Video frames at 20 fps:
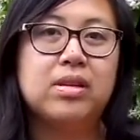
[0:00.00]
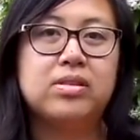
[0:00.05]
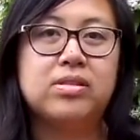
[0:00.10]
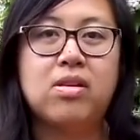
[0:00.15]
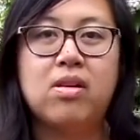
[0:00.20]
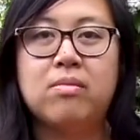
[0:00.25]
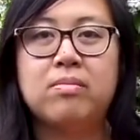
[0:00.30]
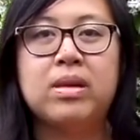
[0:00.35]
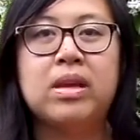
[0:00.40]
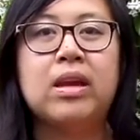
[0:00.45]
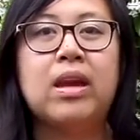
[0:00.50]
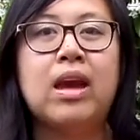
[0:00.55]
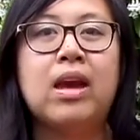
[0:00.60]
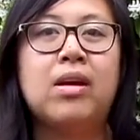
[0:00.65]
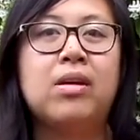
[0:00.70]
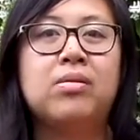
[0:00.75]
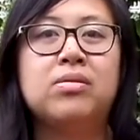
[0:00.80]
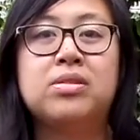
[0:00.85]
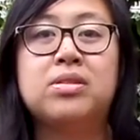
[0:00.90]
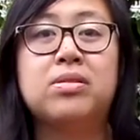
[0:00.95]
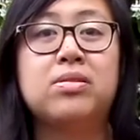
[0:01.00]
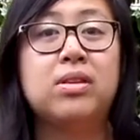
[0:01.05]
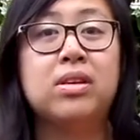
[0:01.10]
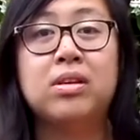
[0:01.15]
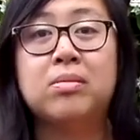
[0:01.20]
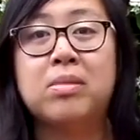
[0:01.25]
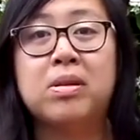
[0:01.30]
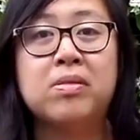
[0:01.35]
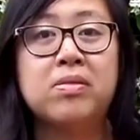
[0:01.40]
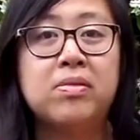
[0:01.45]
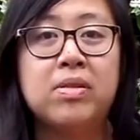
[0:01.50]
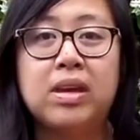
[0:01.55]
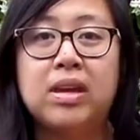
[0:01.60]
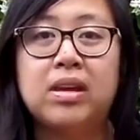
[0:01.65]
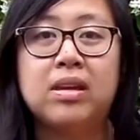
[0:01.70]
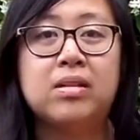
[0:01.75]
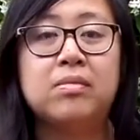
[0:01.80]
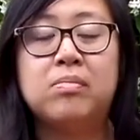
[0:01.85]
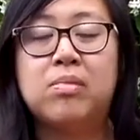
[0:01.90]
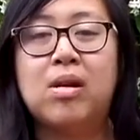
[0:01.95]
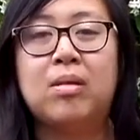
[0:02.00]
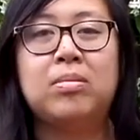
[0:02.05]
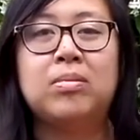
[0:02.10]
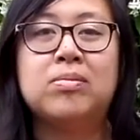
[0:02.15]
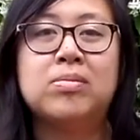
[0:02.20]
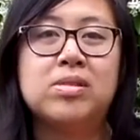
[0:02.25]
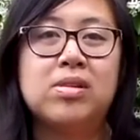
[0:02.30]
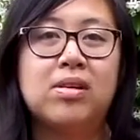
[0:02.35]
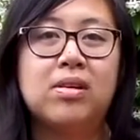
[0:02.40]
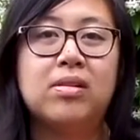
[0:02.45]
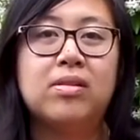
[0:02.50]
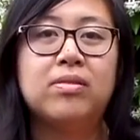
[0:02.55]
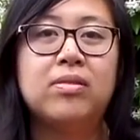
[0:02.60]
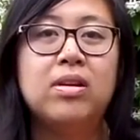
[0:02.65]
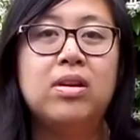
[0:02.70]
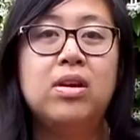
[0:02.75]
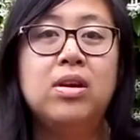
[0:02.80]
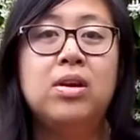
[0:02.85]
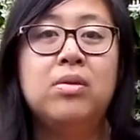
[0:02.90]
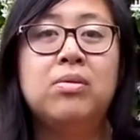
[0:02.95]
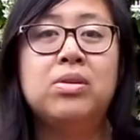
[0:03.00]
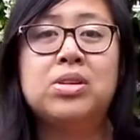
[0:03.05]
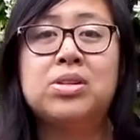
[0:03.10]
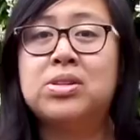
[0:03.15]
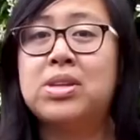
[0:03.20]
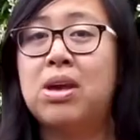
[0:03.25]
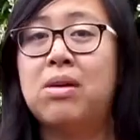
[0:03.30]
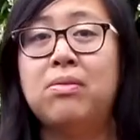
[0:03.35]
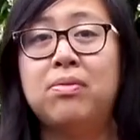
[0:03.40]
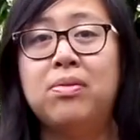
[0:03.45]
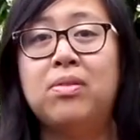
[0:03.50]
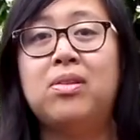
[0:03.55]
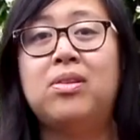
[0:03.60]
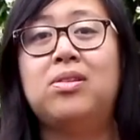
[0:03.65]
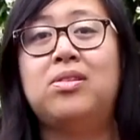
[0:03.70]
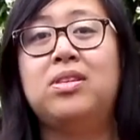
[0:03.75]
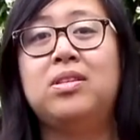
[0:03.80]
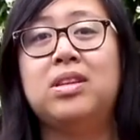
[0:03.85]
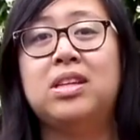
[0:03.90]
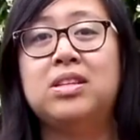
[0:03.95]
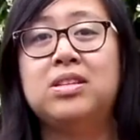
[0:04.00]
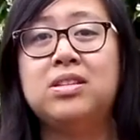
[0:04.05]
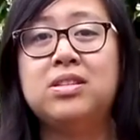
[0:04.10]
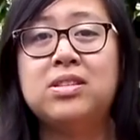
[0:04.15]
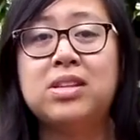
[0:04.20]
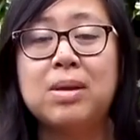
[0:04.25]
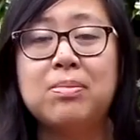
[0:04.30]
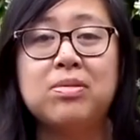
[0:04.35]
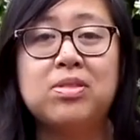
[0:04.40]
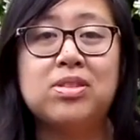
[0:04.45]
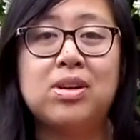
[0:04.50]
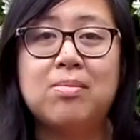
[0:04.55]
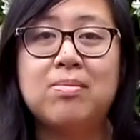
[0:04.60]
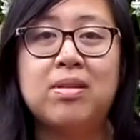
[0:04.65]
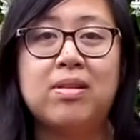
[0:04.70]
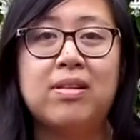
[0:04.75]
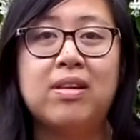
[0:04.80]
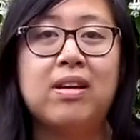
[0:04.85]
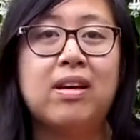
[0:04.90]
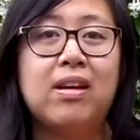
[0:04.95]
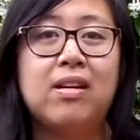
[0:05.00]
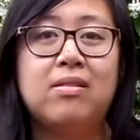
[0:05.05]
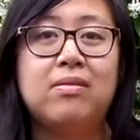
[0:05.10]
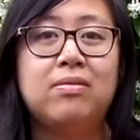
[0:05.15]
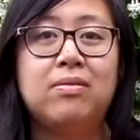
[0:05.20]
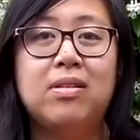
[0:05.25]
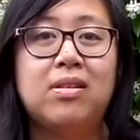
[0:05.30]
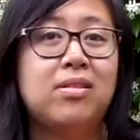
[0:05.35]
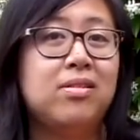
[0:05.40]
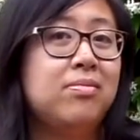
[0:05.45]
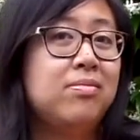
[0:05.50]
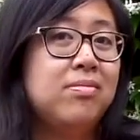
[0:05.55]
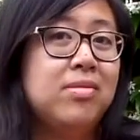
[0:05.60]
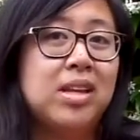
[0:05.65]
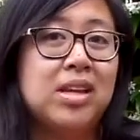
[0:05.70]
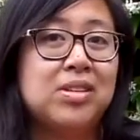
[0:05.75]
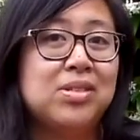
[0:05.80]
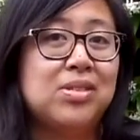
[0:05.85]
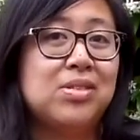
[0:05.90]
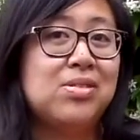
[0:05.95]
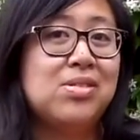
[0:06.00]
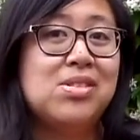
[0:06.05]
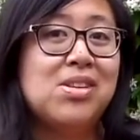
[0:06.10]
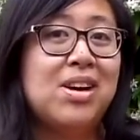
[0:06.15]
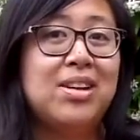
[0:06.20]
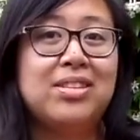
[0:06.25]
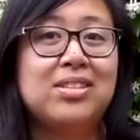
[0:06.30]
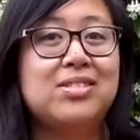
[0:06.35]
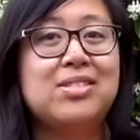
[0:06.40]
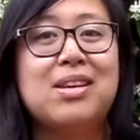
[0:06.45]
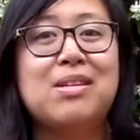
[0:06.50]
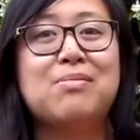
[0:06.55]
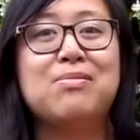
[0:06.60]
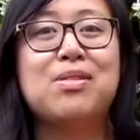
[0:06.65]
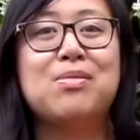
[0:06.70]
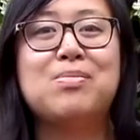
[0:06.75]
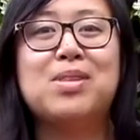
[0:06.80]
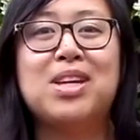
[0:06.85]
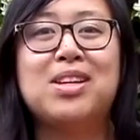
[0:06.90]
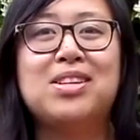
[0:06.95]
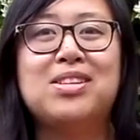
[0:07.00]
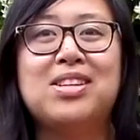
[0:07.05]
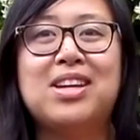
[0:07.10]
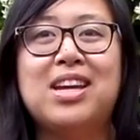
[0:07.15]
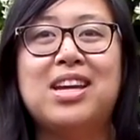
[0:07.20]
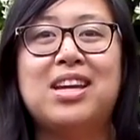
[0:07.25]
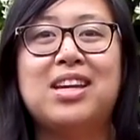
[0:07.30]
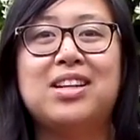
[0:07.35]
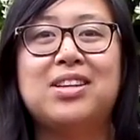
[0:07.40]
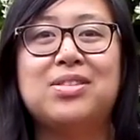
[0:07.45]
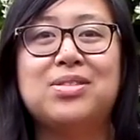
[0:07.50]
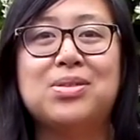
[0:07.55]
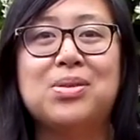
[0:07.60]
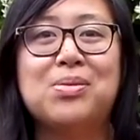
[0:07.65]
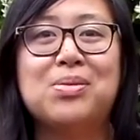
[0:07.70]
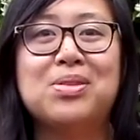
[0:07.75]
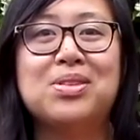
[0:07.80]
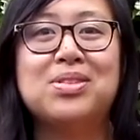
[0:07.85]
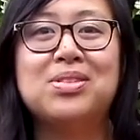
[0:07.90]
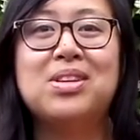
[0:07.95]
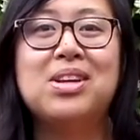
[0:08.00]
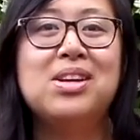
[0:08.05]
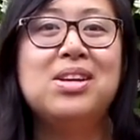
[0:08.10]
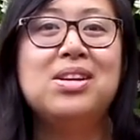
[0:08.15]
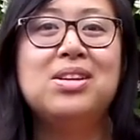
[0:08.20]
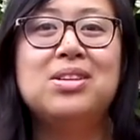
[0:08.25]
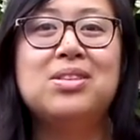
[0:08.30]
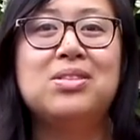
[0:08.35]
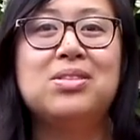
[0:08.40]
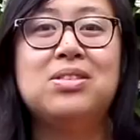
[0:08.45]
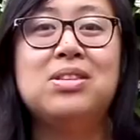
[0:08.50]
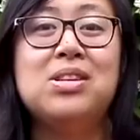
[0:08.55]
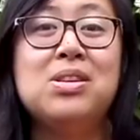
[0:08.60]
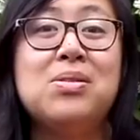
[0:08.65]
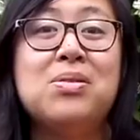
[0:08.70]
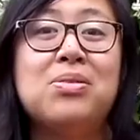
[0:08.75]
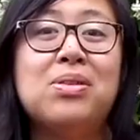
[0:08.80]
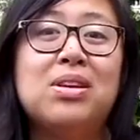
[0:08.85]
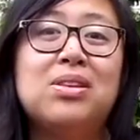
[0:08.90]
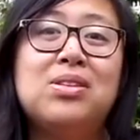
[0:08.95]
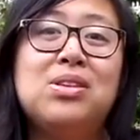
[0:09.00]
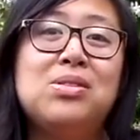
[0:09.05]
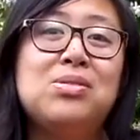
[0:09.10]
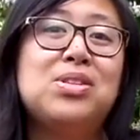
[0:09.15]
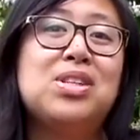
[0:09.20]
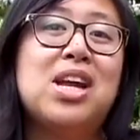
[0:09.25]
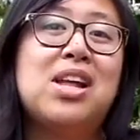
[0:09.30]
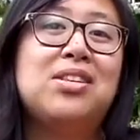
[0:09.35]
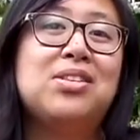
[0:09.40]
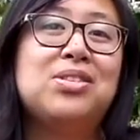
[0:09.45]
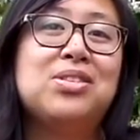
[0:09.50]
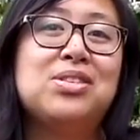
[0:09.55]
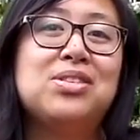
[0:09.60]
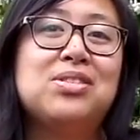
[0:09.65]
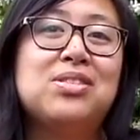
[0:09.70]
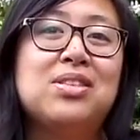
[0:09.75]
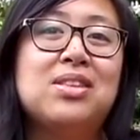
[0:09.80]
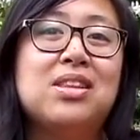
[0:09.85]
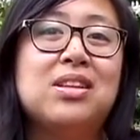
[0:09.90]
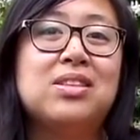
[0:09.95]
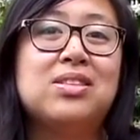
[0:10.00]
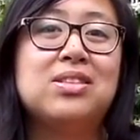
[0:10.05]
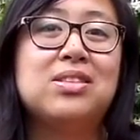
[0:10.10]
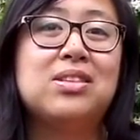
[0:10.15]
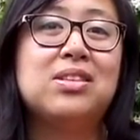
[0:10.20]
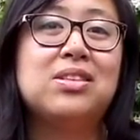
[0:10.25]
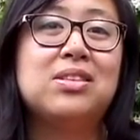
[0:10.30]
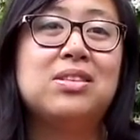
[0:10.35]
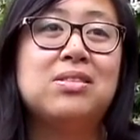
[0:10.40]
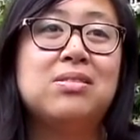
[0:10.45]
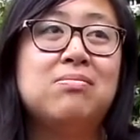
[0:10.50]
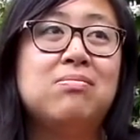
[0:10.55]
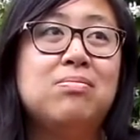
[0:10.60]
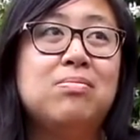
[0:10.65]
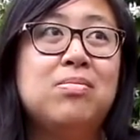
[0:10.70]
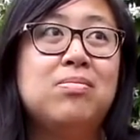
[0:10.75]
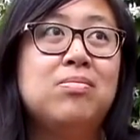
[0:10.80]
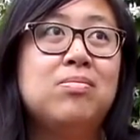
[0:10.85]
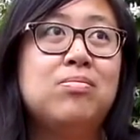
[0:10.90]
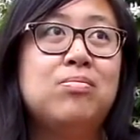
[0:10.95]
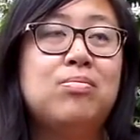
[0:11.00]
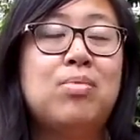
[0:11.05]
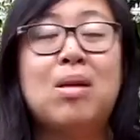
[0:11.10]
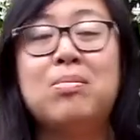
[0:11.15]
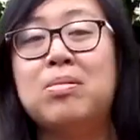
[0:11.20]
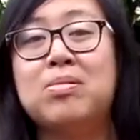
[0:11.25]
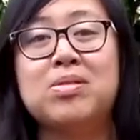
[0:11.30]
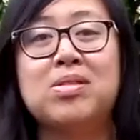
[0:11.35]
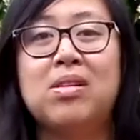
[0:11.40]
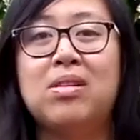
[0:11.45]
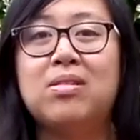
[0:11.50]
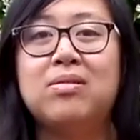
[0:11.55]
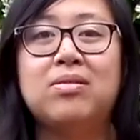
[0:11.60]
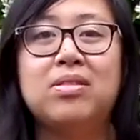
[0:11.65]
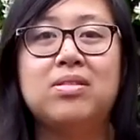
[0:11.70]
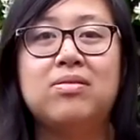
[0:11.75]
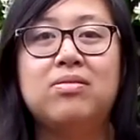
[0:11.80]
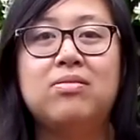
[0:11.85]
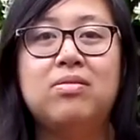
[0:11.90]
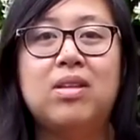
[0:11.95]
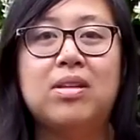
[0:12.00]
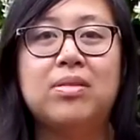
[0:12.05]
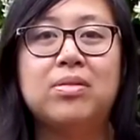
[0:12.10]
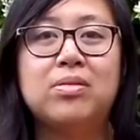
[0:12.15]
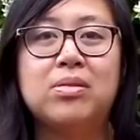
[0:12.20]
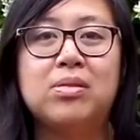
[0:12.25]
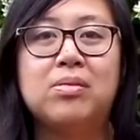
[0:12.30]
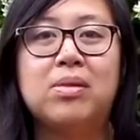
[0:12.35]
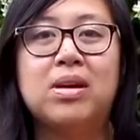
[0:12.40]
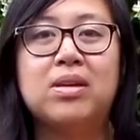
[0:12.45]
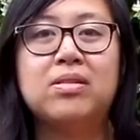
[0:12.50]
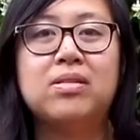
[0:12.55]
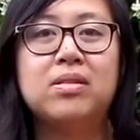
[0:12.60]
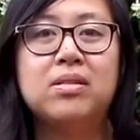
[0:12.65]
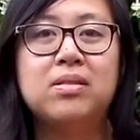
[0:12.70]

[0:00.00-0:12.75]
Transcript: taught me how to think on my feet and problem solve, which is helpful in the type of job that I have, where things are not the same from day to day, and there's always new challenges and things to problem solve and follow through with.